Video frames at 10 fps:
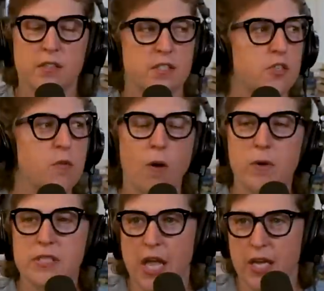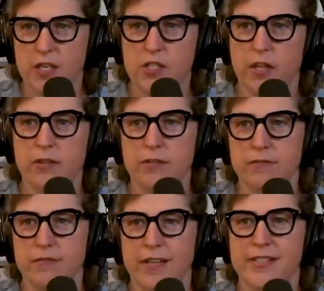did you always like each other
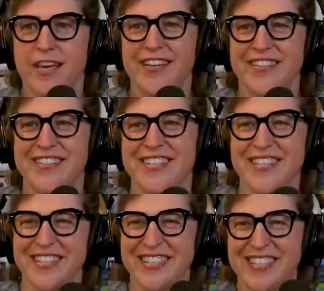as kids